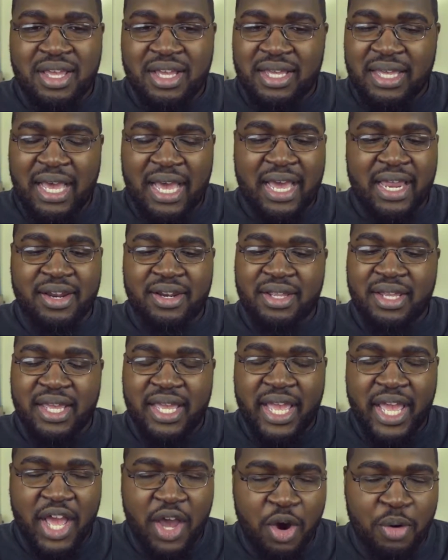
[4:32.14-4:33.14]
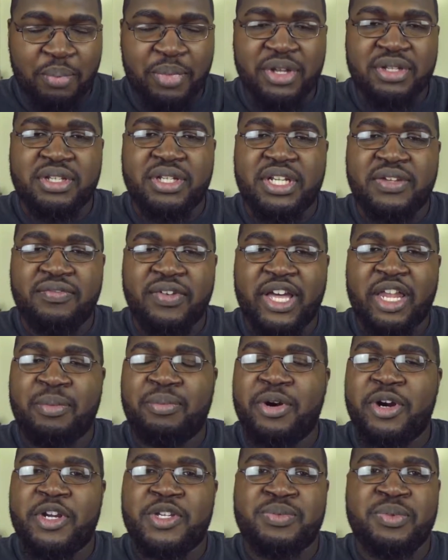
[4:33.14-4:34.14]
God help the
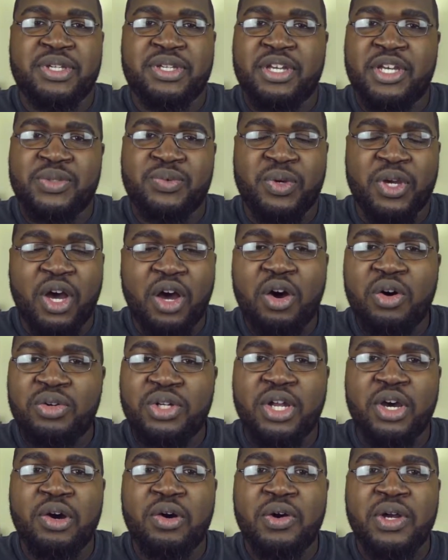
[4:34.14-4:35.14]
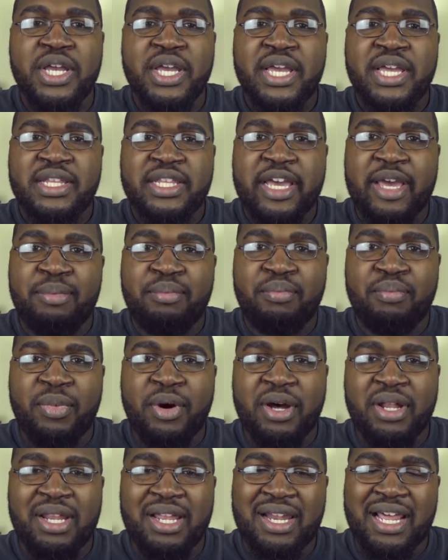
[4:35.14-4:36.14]
developers, because we all know that
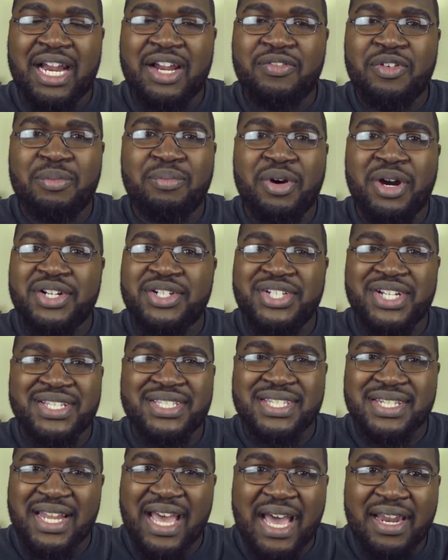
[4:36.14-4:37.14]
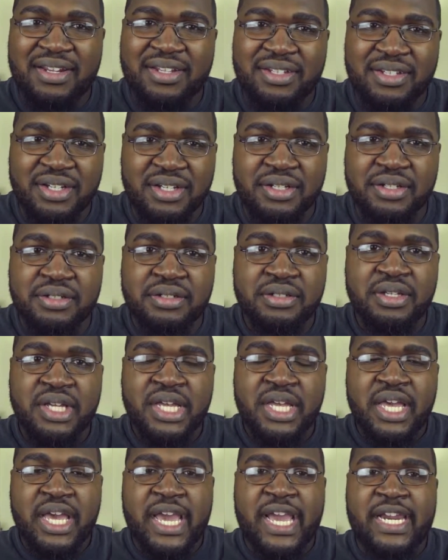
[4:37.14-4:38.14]
a lot of them are just not good,
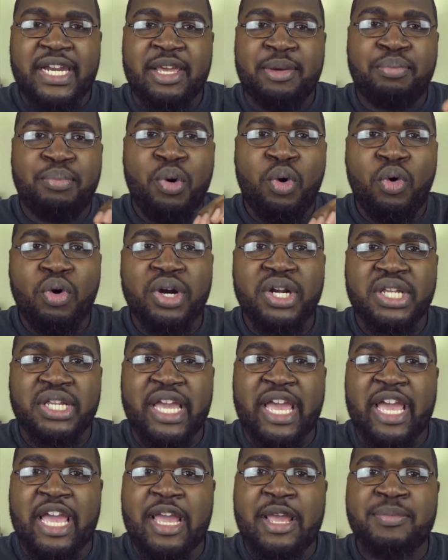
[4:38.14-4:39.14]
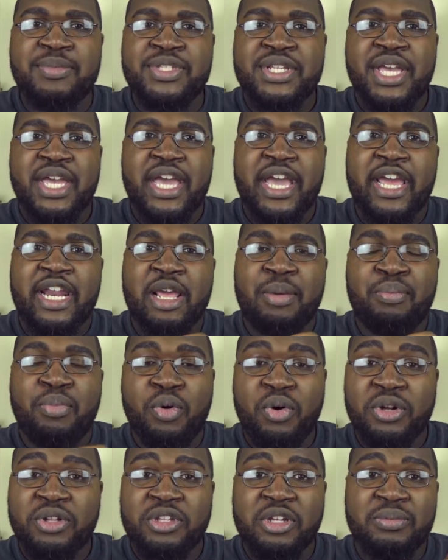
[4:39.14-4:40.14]
and they port games, and they
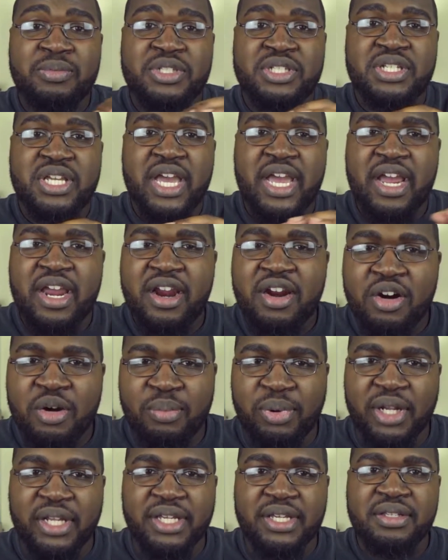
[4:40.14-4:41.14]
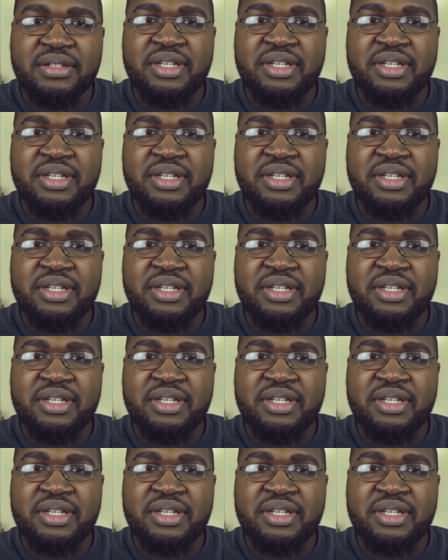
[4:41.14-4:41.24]
port them terribly,